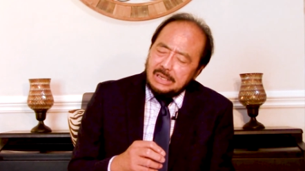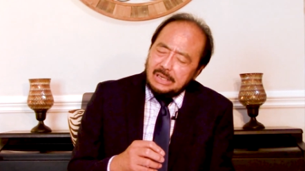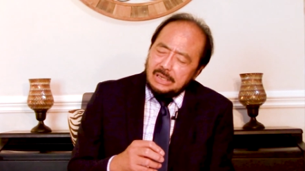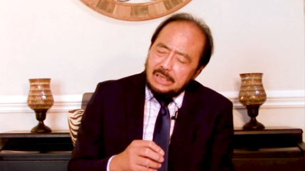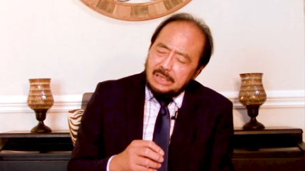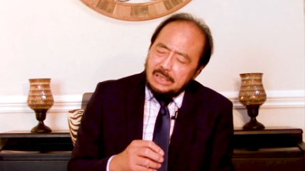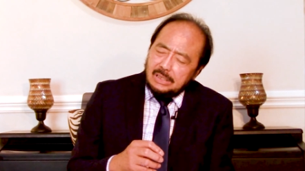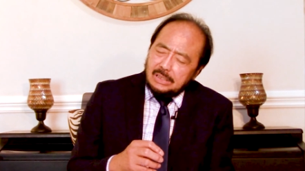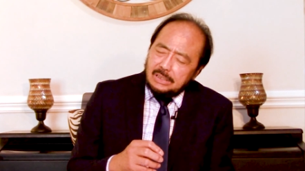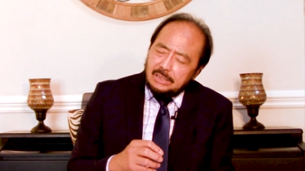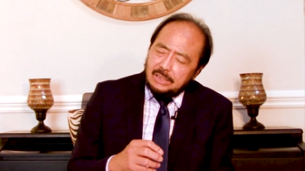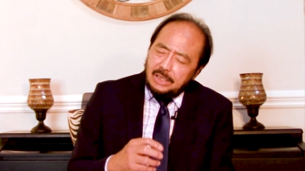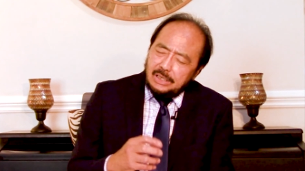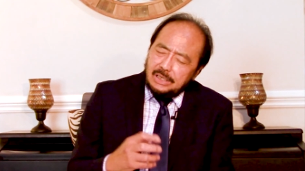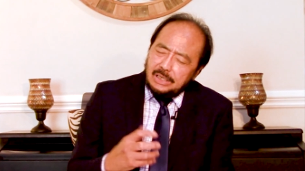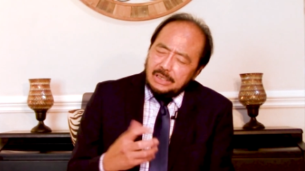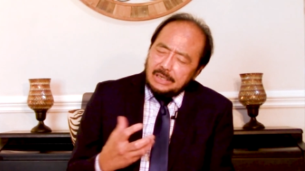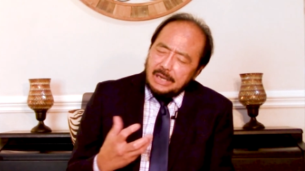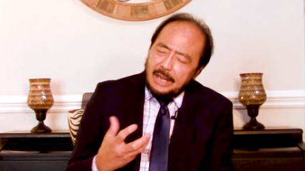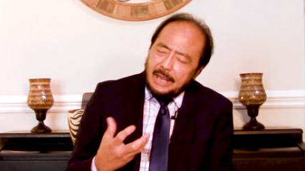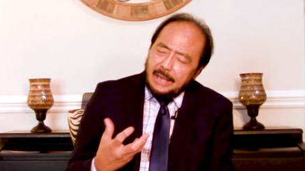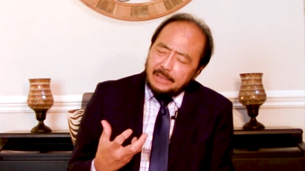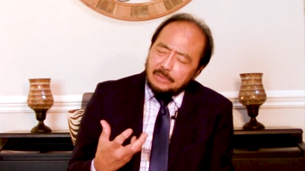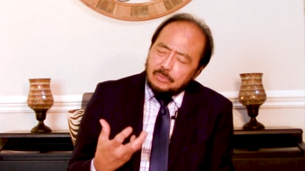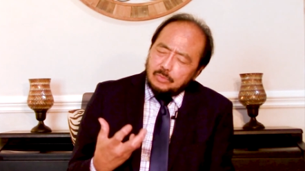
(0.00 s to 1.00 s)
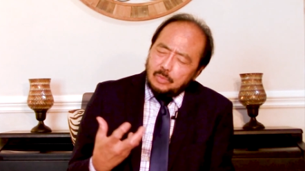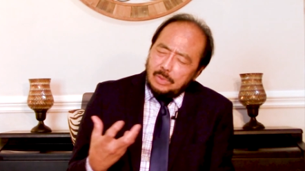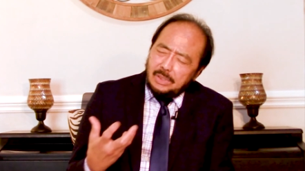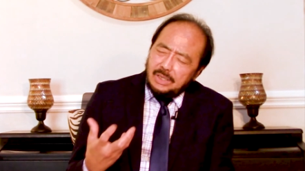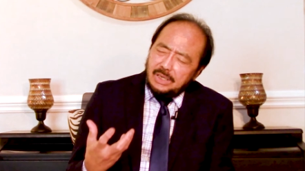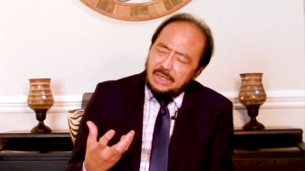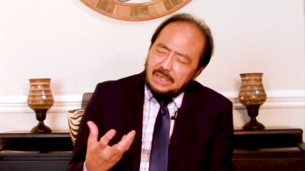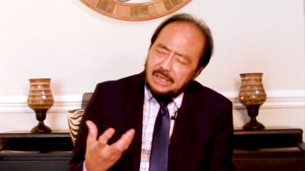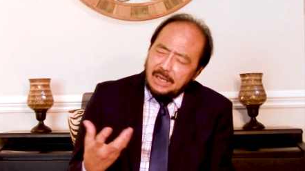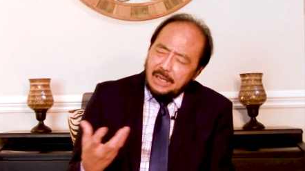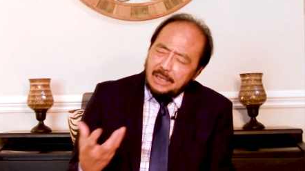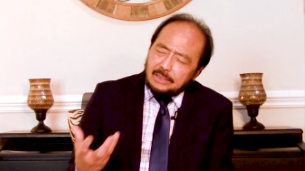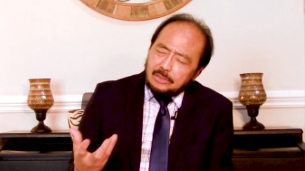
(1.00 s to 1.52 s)
that it actually
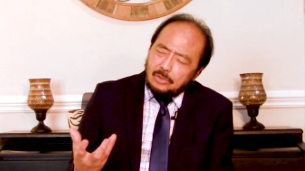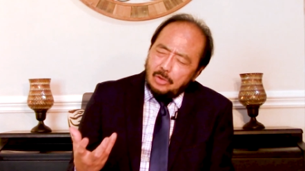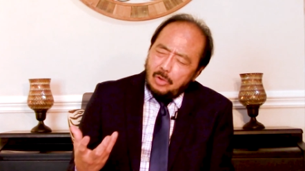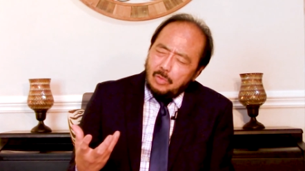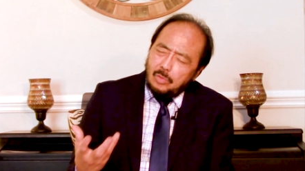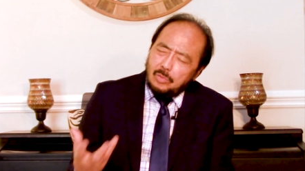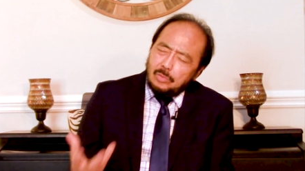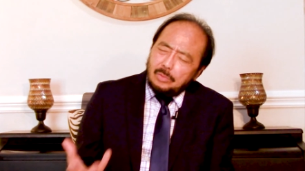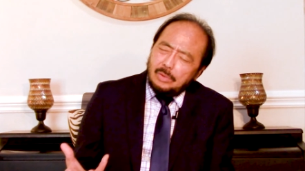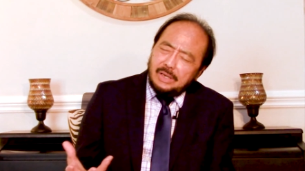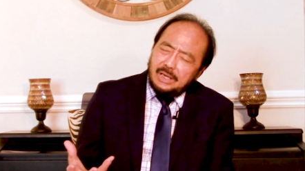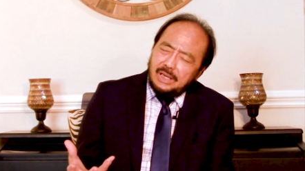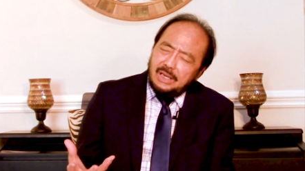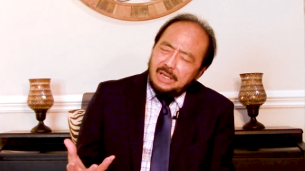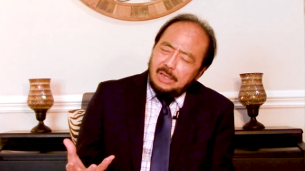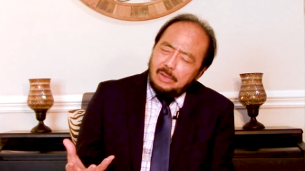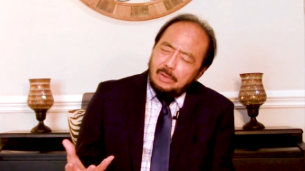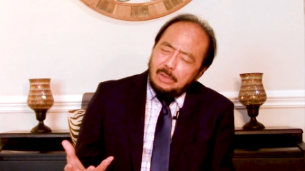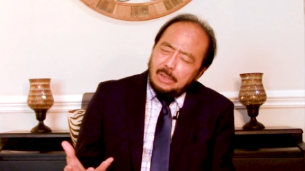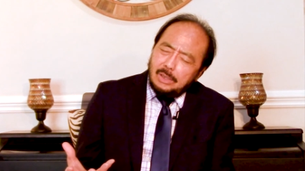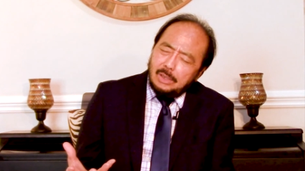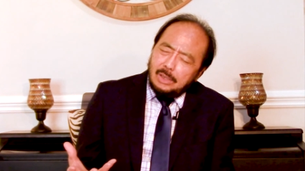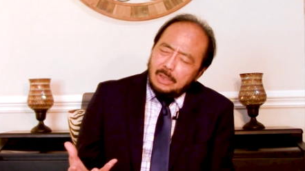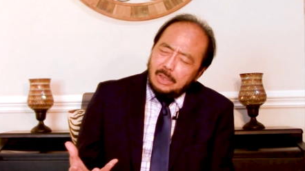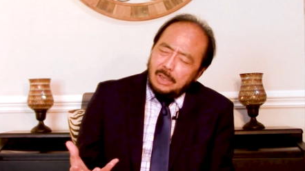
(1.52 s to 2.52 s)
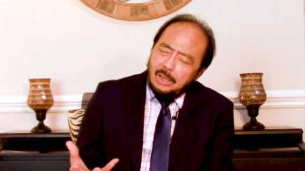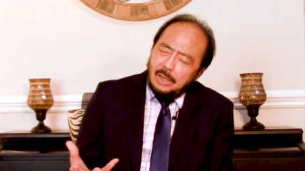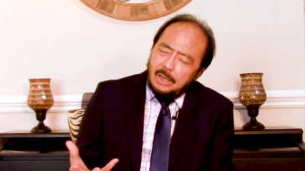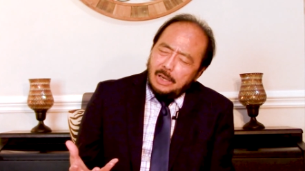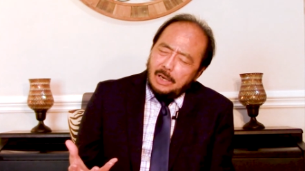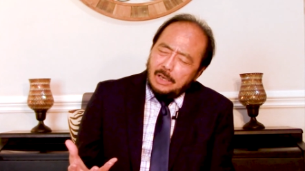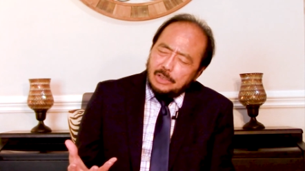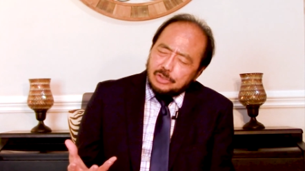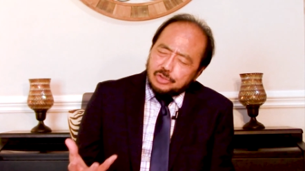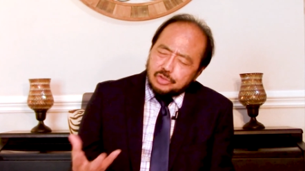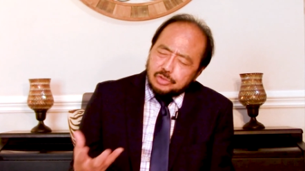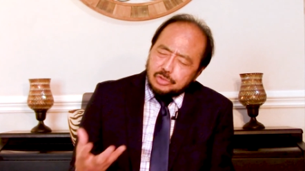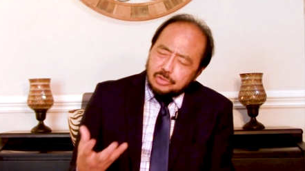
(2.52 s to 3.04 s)
not only
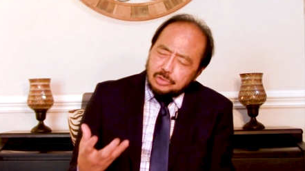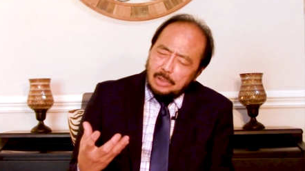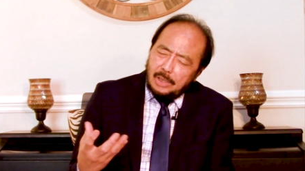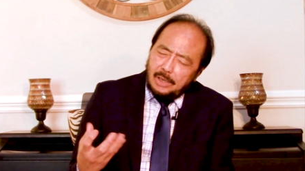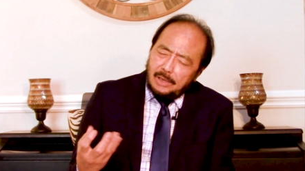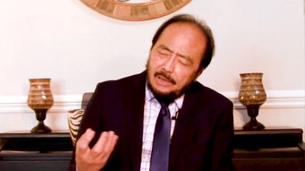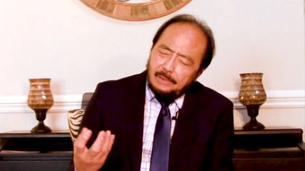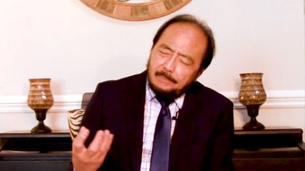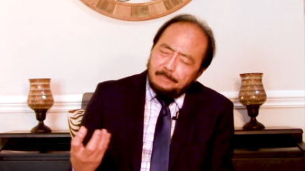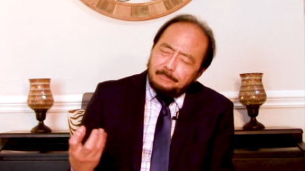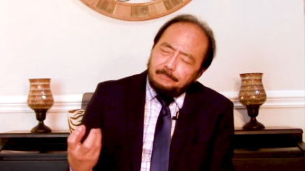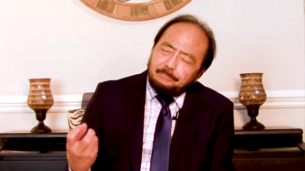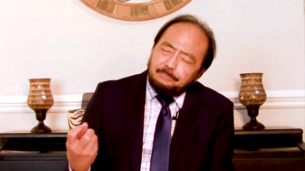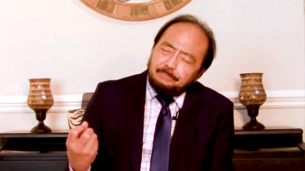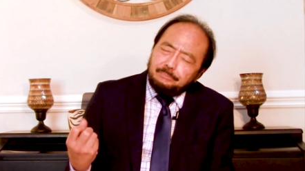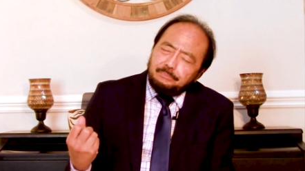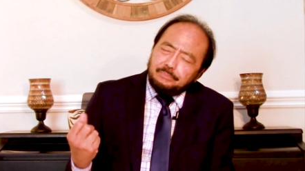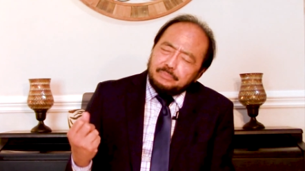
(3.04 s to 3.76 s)
um,